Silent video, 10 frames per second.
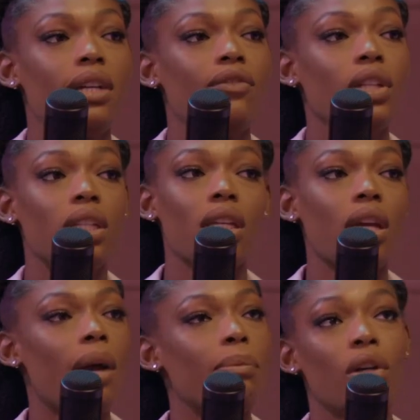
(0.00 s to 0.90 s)

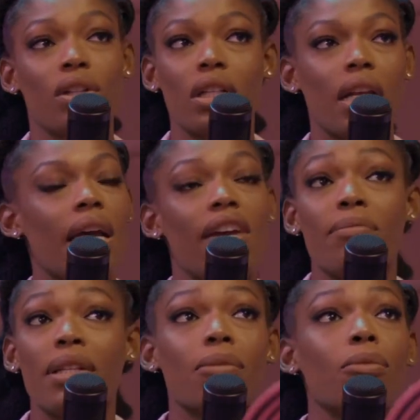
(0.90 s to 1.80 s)
definitely, I'm not gonna lie, I've
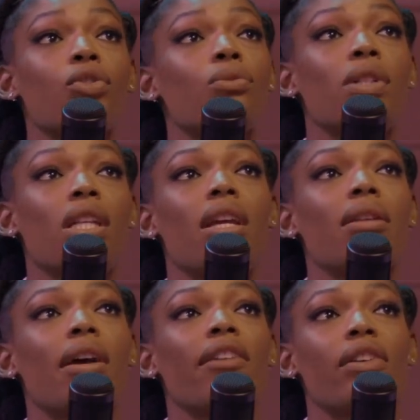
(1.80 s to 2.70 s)
made the most money
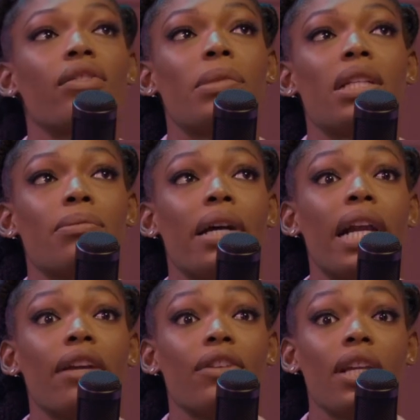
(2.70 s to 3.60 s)
I've ever made in my
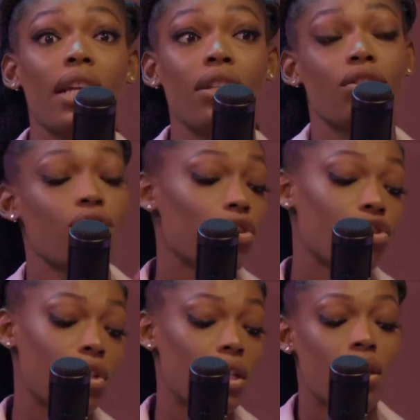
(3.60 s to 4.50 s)
life in this
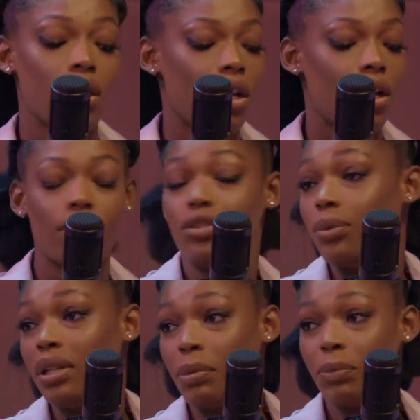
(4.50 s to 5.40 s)
country. So
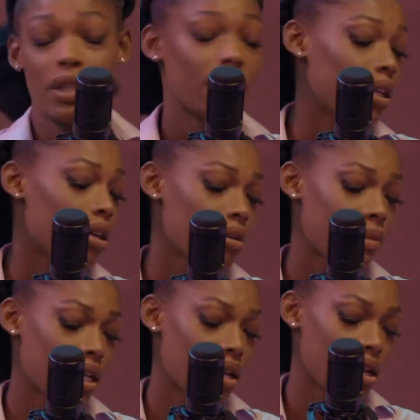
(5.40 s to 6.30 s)
when people are like, "Oh
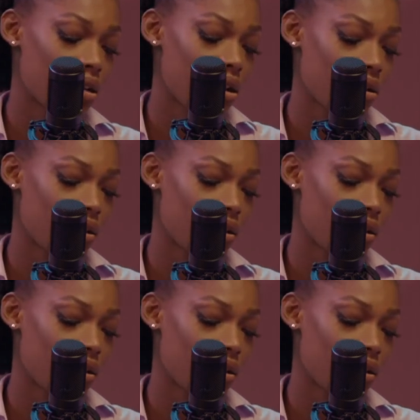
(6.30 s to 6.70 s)
my god,"